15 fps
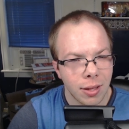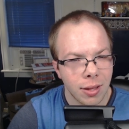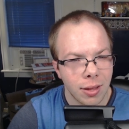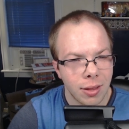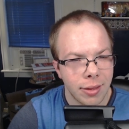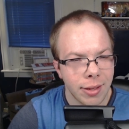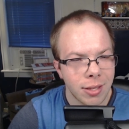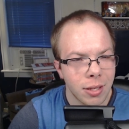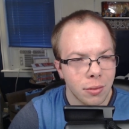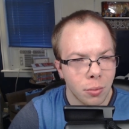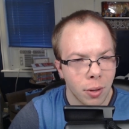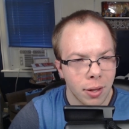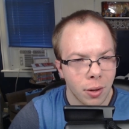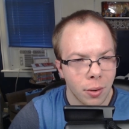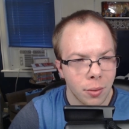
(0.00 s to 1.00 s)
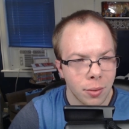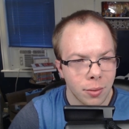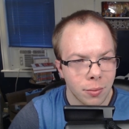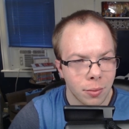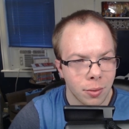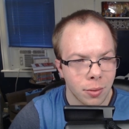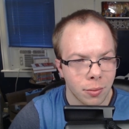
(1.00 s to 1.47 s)
This is what
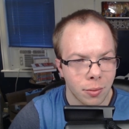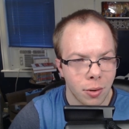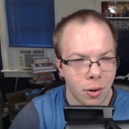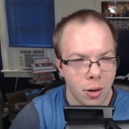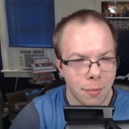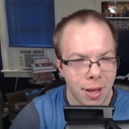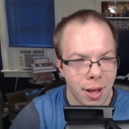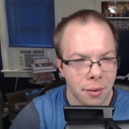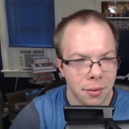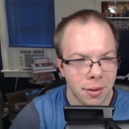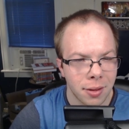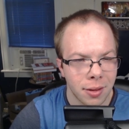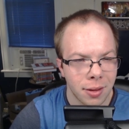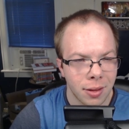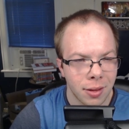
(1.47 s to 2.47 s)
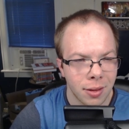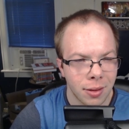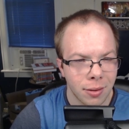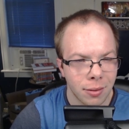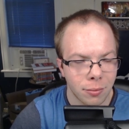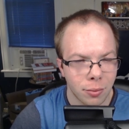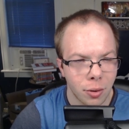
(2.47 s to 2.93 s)
Oden wrote about
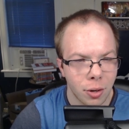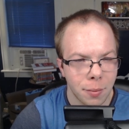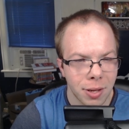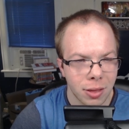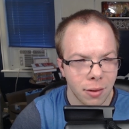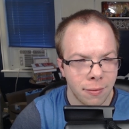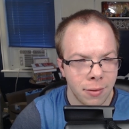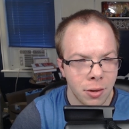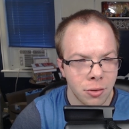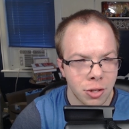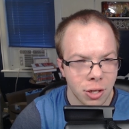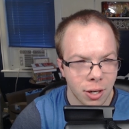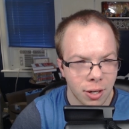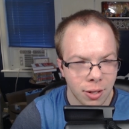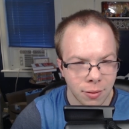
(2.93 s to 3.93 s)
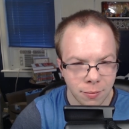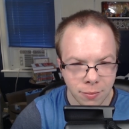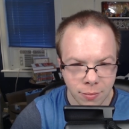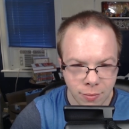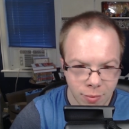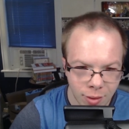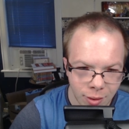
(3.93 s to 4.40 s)
wrote about the future.
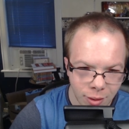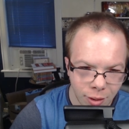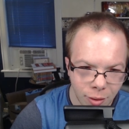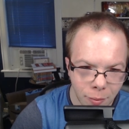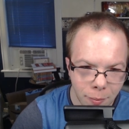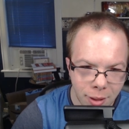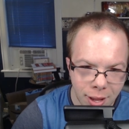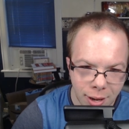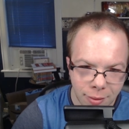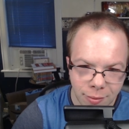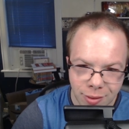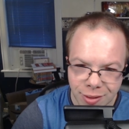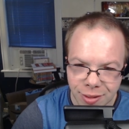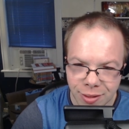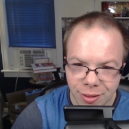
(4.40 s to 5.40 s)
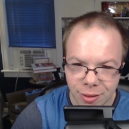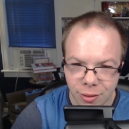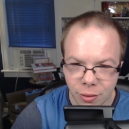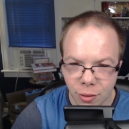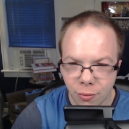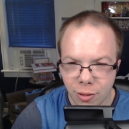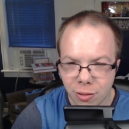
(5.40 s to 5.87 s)
Oh man,
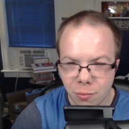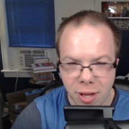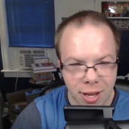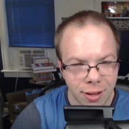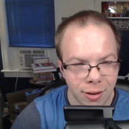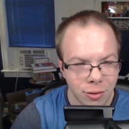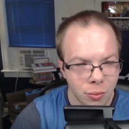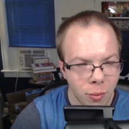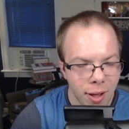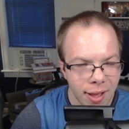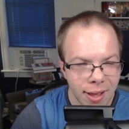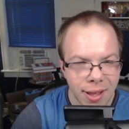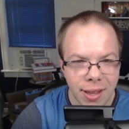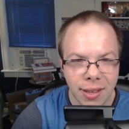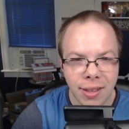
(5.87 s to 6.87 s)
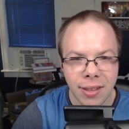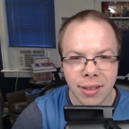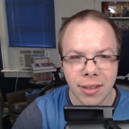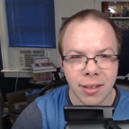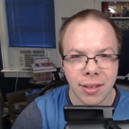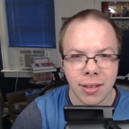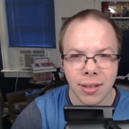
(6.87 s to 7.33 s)
Luffy's making his way.
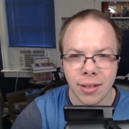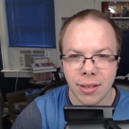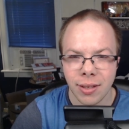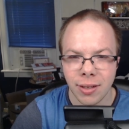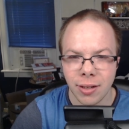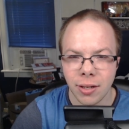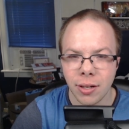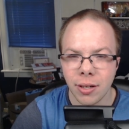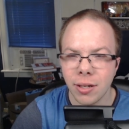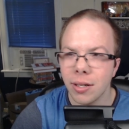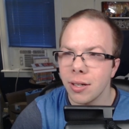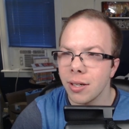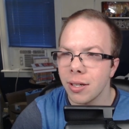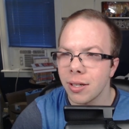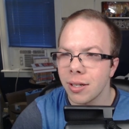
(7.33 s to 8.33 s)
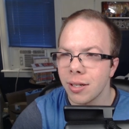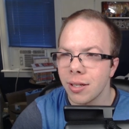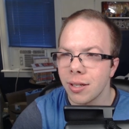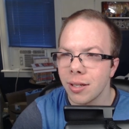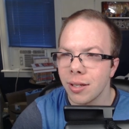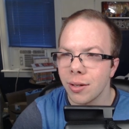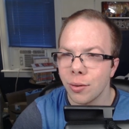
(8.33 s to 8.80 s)
Ugh.
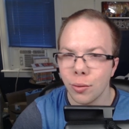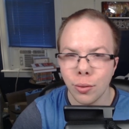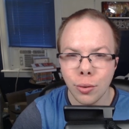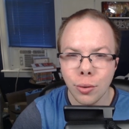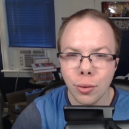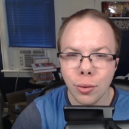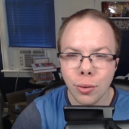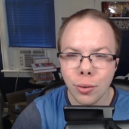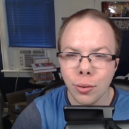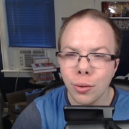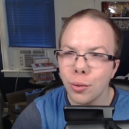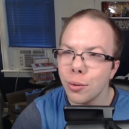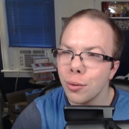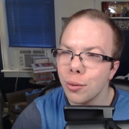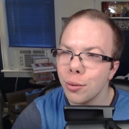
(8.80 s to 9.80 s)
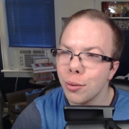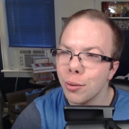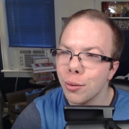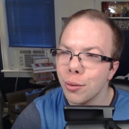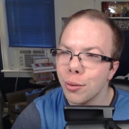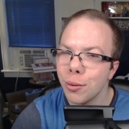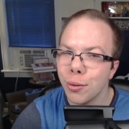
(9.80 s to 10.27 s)

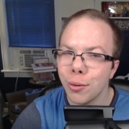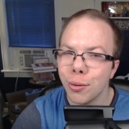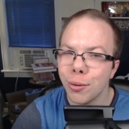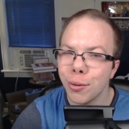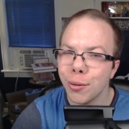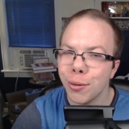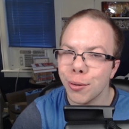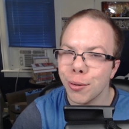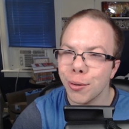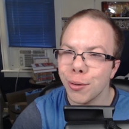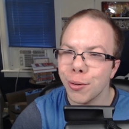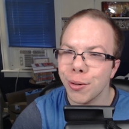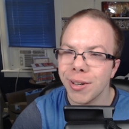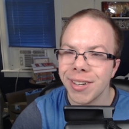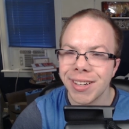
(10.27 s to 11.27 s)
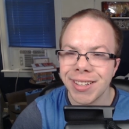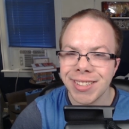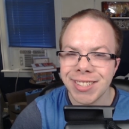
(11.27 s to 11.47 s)
Ooh.